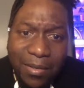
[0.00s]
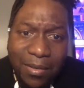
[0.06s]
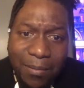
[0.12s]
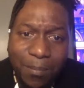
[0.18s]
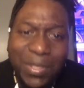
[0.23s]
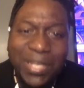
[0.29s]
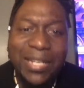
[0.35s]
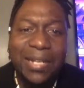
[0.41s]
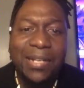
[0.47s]

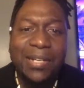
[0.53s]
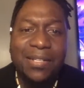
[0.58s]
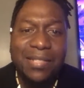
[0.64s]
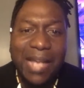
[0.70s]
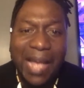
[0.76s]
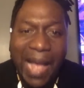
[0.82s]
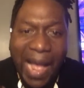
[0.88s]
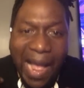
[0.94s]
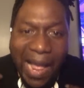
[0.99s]
because
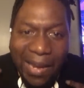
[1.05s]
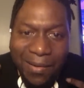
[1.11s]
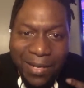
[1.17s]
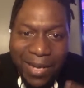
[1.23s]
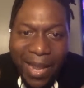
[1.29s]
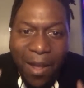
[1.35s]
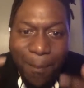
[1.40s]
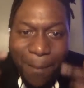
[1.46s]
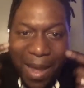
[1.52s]

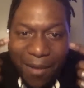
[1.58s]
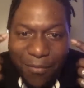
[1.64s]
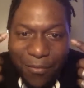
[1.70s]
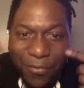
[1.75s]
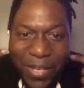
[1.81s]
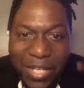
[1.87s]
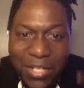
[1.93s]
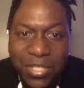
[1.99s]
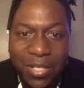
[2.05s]
my
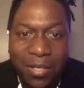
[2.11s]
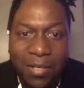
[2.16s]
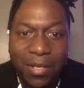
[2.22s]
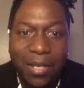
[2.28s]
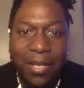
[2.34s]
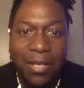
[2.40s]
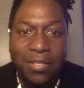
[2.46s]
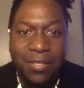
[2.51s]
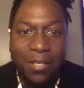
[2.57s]
vision,
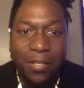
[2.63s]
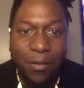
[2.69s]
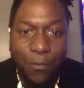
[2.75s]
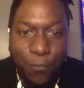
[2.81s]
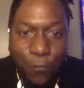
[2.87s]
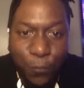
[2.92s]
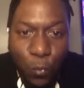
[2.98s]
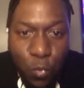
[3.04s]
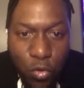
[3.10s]
it's in
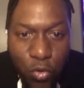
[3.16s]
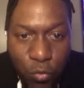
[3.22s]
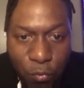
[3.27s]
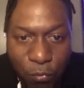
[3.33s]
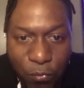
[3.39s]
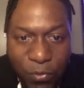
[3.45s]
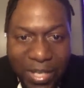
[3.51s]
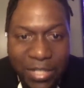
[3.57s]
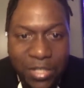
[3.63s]
a
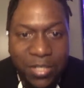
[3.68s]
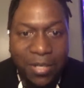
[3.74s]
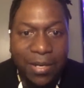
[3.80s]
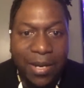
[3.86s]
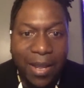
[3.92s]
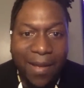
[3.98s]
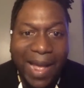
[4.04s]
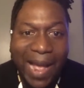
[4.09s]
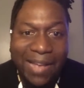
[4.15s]
voodoo
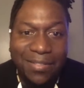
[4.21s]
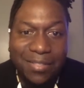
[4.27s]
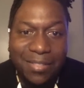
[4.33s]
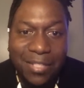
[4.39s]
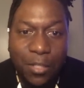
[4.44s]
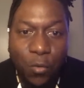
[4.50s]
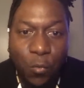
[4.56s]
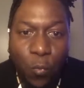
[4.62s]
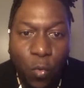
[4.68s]
vision now. I
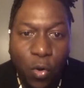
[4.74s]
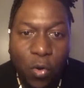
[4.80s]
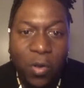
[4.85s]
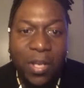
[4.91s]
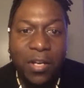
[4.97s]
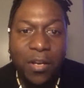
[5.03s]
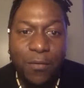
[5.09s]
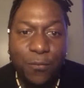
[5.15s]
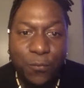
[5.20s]
see the
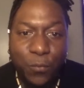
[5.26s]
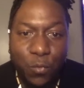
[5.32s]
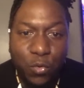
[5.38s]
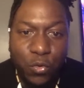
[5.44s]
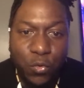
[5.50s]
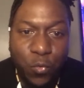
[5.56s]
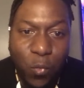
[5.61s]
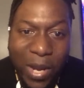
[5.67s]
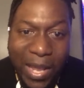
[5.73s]
world in a
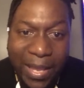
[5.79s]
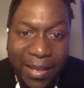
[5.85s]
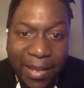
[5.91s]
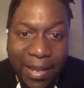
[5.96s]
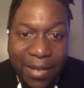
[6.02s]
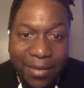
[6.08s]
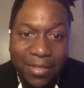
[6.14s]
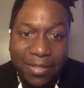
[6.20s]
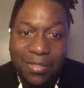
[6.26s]
voodoo way.
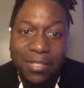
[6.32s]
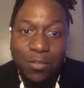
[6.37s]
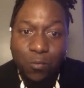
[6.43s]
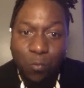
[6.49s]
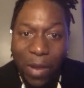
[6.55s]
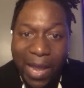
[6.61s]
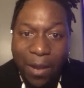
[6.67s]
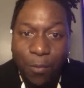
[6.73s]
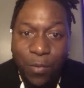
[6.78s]
This is
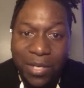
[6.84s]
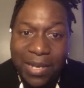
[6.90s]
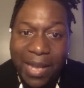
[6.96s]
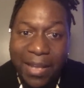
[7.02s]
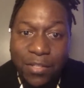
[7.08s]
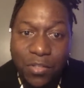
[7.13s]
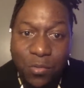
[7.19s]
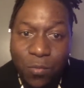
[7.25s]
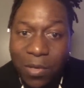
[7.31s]
why we
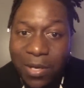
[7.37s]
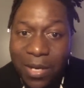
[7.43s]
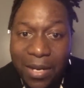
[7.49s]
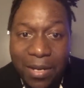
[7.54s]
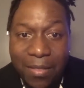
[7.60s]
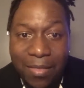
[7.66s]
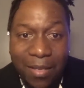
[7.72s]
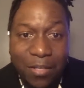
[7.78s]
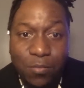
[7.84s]
not doing
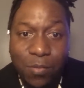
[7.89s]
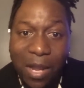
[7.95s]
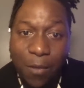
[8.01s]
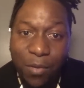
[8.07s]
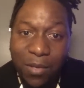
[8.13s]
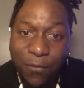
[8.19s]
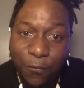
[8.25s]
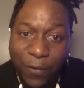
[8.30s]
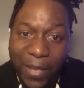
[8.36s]
anything. That's why
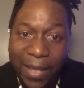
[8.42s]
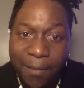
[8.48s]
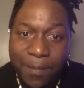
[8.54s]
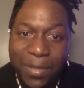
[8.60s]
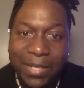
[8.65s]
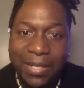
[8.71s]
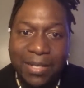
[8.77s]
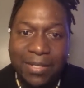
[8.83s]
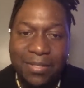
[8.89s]
we fail,
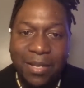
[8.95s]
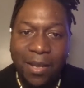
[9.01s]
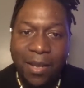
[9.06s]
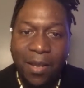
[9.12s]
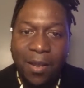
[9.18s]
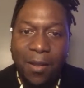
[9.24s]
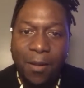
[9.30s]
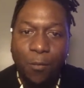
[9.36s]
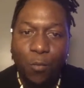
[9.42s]
because
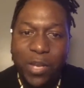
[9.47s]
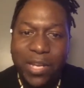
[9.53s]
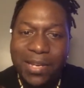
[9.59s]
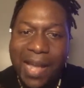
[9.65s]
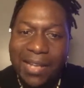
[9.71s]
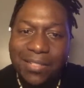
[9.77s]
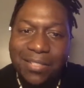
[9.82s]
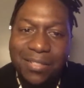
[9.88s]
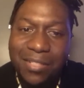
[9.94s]
we
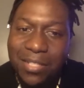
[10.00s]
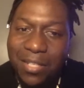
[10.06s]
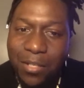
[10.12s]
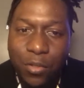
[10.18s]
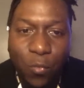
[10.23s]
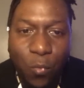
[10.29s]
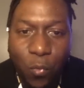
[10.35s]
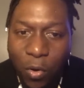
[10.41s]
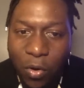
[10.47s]
not seeing
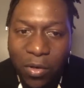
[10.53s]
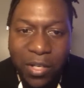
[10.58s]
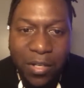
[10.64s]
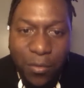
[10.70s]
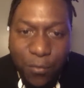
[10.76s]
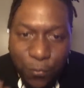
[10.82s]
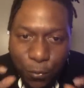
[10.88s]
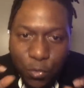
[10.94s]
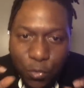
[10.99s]
the world in
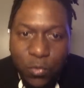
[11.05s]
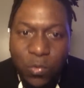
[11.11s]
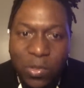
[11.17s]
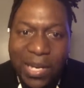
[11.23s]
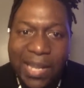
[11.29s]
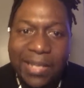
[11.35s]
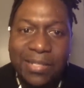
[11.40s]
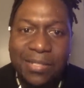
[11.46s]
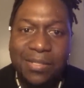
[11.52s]
a voodoo
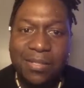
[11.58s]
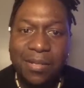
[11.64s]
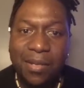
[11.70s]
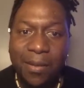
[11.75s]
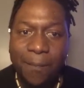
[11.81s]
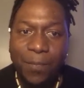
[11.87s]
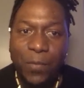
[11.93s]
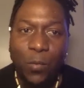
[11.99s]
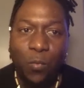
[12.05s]
lens.
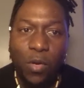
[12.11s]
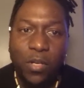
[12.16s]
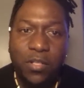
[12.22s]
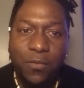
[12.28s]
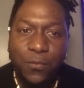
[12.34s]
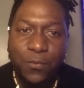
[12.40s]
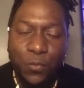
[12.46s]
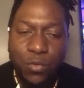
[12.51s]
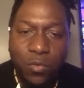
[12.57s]
What
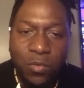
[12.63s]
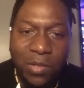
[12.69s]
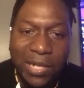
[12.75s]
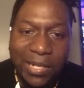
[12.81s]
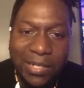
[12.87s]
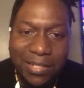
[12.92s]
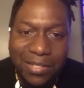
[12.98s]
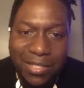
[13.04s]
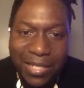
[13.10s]
the voodoo
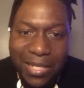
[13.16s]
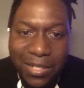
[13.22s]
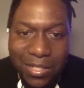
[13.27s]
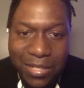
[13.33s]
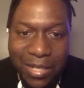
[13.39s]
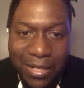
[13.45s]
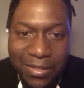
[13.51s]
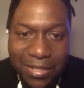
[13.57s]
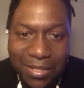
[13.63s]
lens
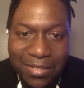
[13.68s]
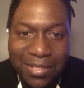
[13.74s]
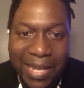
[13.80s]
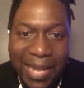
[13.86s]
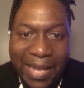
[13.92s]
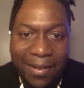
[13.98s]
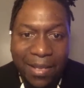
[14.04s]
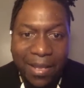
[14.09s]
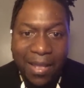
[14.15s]
teach us is
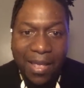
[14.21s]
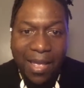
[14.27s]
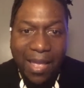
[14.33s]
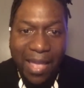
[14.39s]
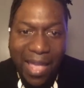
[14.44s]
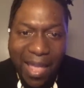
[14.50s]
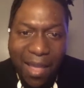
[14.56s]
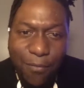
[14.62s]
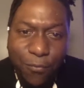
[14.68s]
that
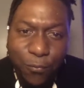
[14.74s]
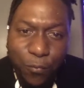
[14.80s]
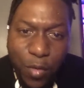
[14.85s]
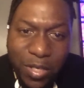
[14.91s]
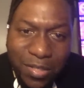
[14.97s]
every